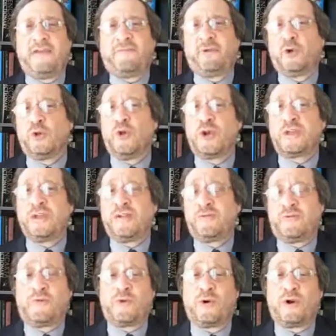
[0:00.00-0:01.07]
If you're looking
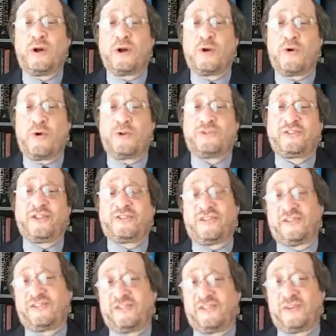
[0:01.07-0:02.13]
for a course that
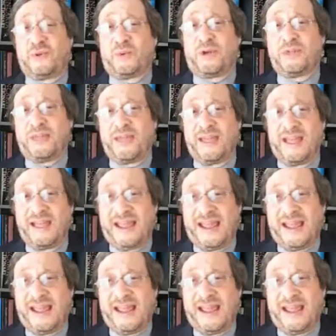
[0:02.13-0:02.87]
doesn't deal with